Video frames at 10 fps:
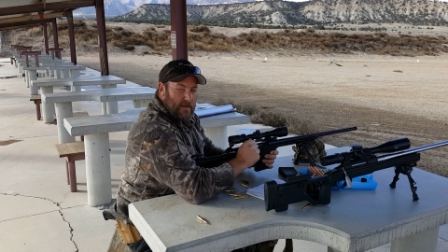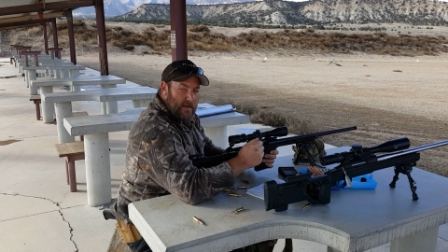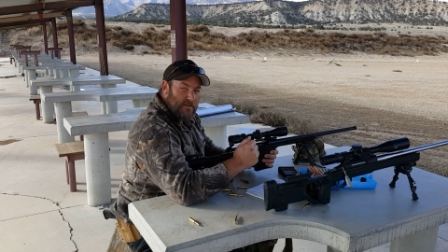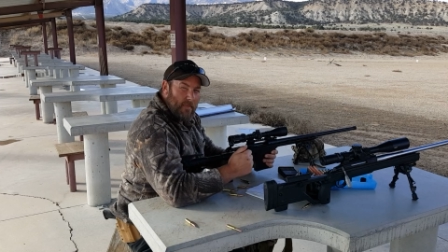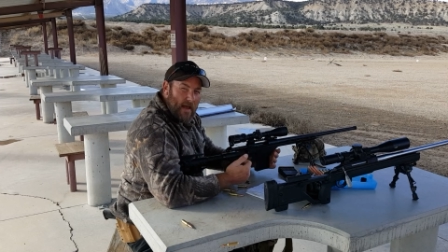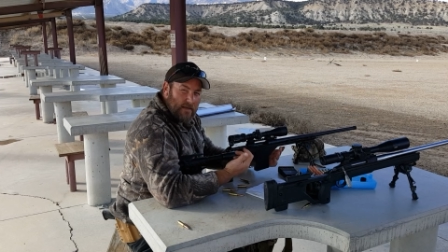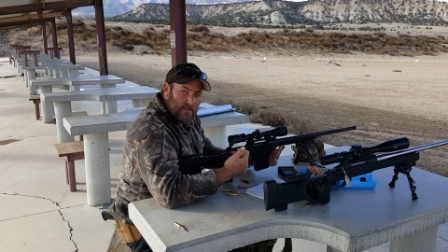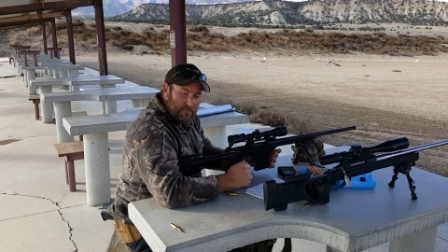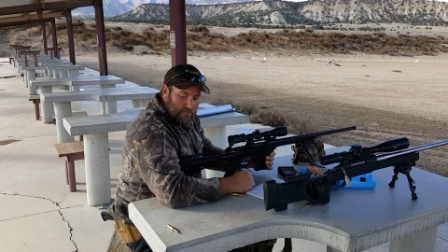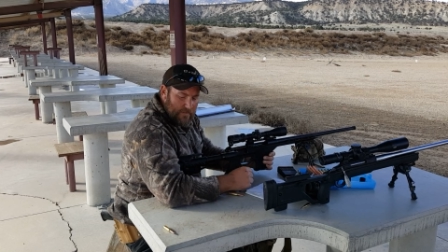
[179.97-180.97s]
AICS
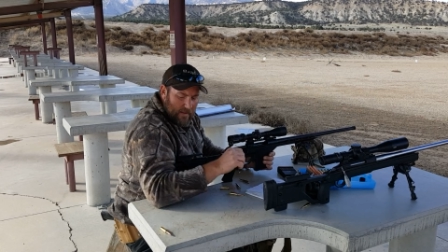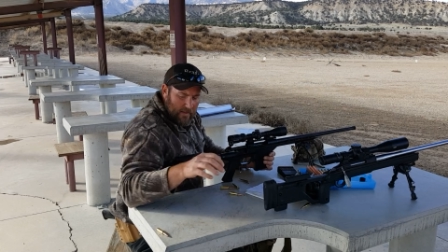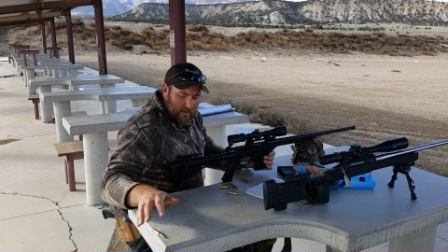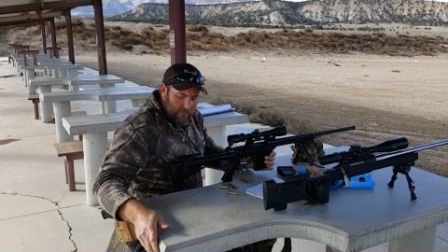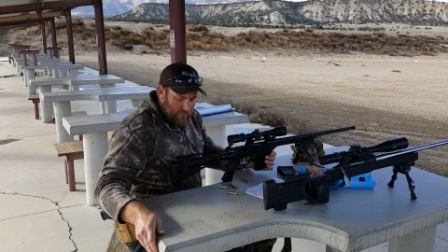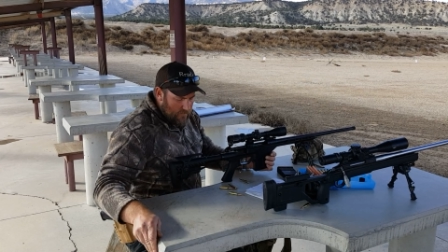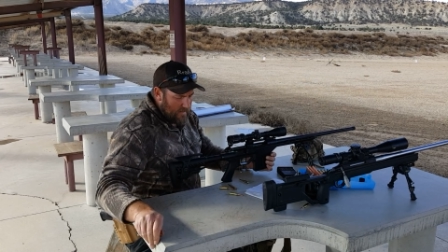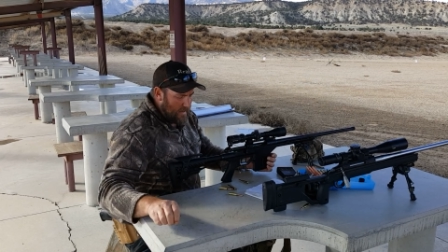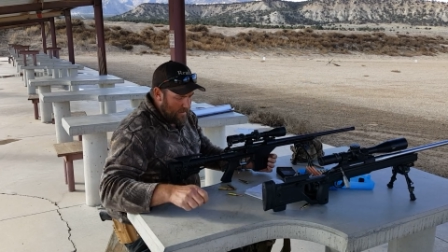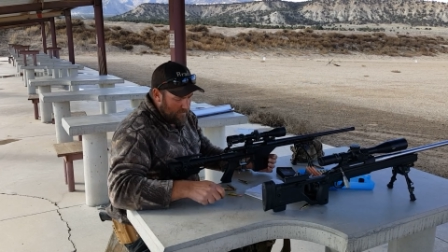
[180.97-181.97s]
mags, they
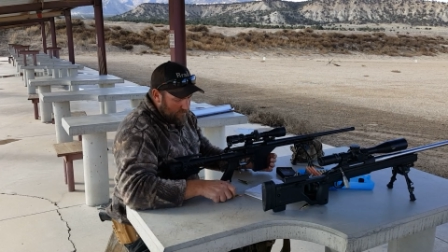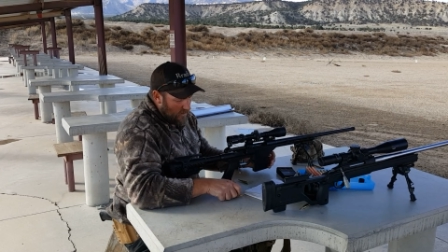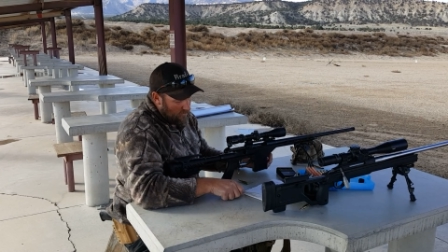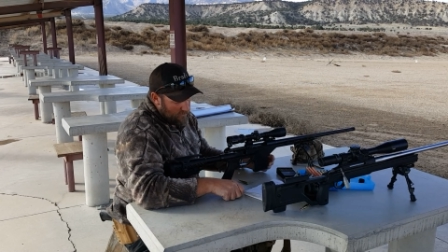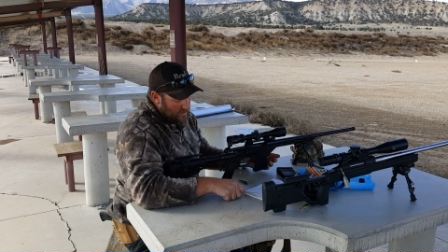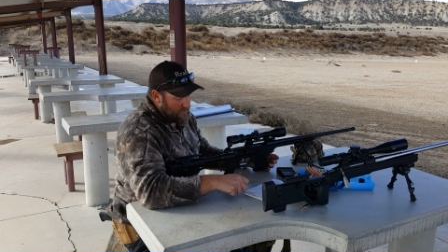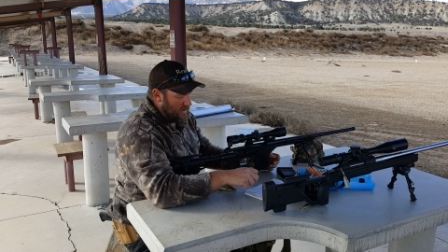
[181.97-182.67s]
load just